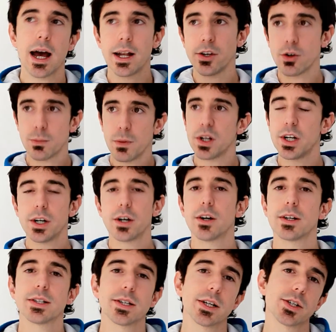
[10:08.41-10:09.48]
and your monitor,
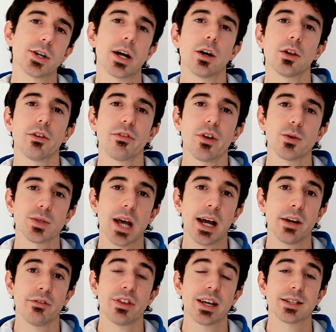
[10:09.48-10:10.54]
etc., all of those kind
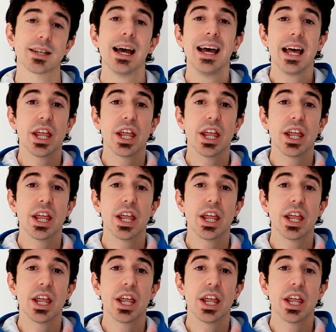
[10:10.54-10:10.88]
of things.